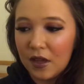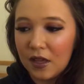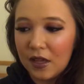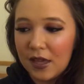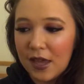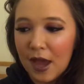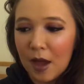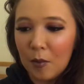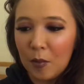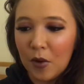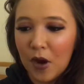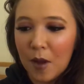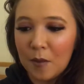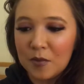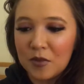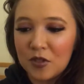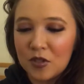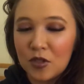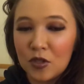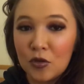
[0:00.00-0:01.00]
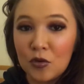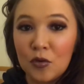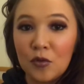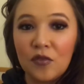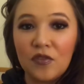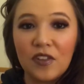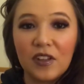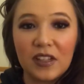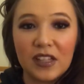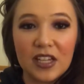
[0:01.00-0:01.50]
yeah, props to
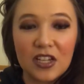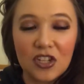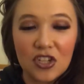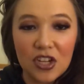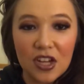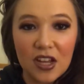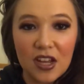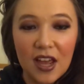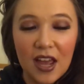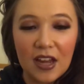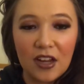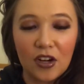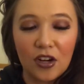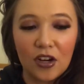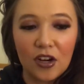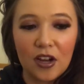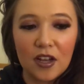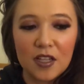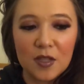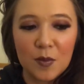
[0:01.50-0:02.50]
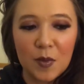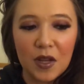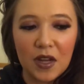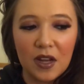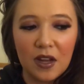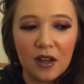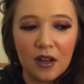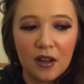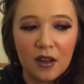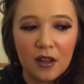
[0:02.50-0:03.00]
Felicia and her
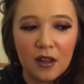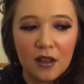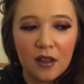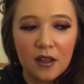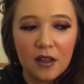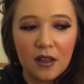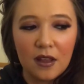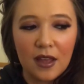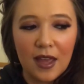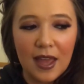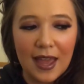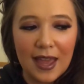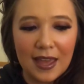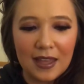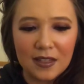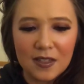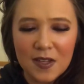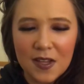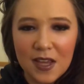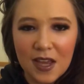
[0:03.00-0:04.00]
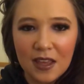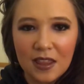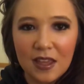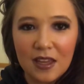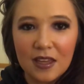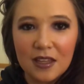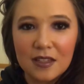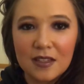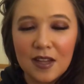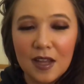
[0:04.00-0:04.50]
husband, Auntie, I
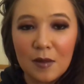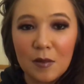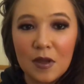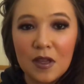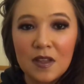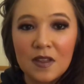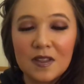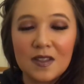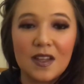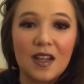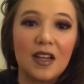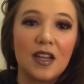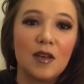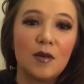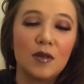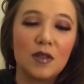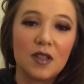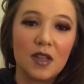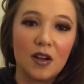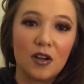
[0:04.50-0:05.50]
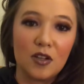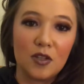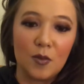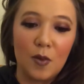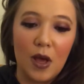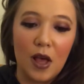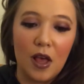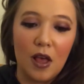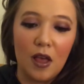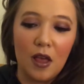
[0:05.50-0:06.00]
think his name is, and he was there as
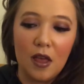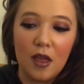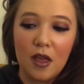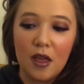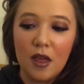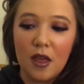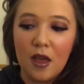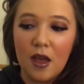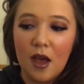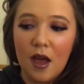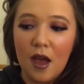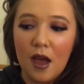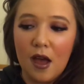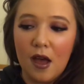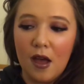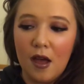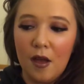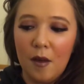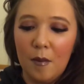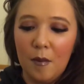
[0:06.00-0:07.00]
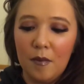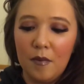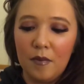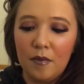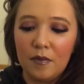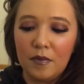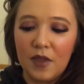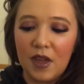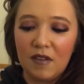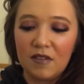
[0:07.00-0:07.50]
well.
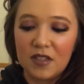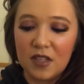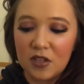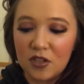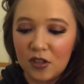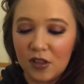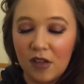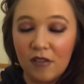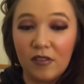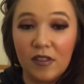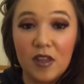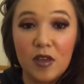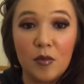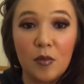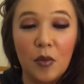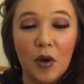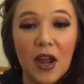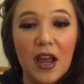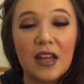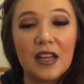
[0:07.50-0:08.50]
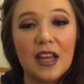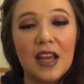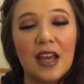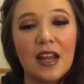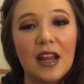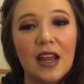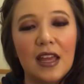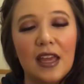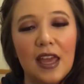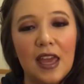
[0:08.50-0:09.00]
They have such a lovely brand,
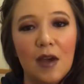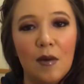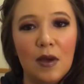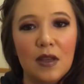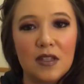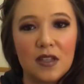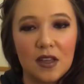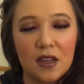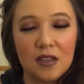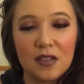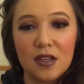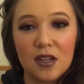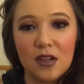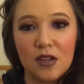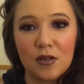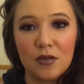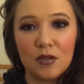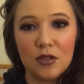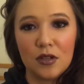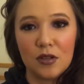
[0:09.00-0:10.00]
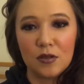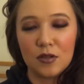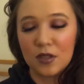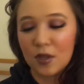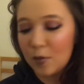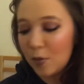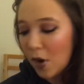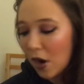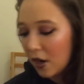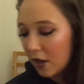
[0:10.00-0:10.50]
and I can't wait to continue to use
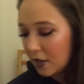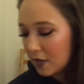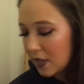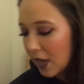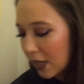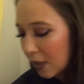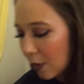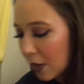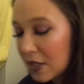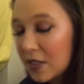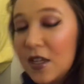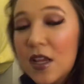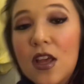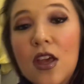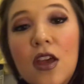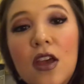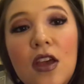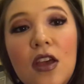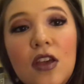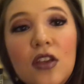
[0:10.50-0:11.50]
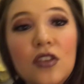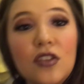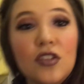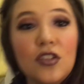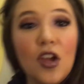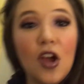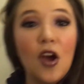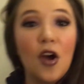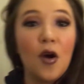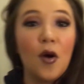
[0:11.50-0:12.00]
their products. Anyways,
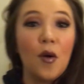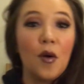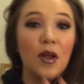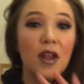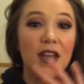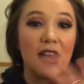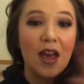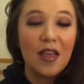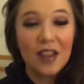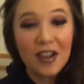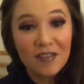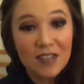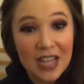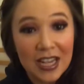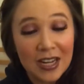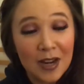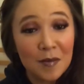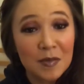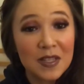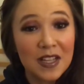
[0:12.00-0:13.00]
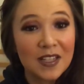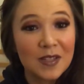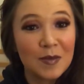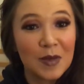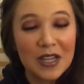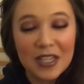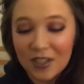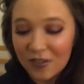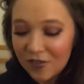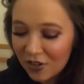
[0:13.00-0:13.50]
so now that I've taken up 6
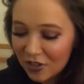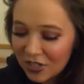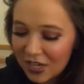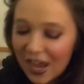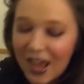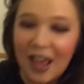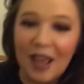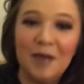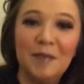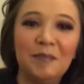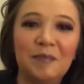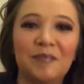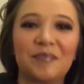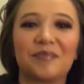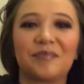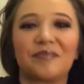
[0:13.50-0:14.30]
minutes of your time,